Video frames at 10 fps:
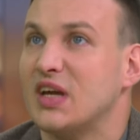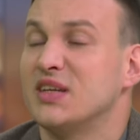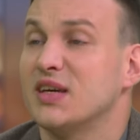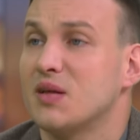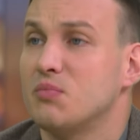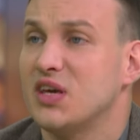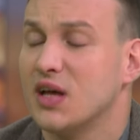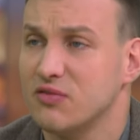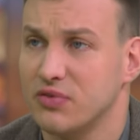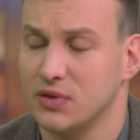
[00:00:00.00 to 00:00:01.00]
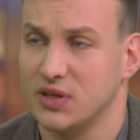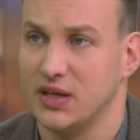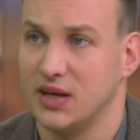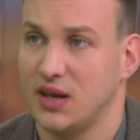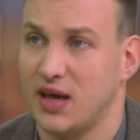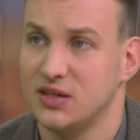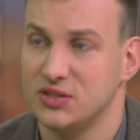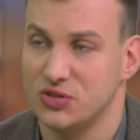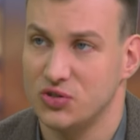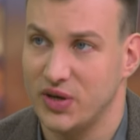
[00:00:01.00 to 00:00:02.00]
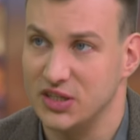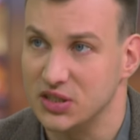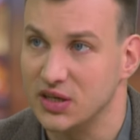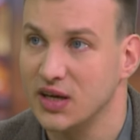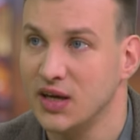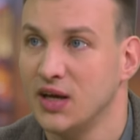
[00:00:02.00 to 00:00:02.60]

they can be helpful in any situation.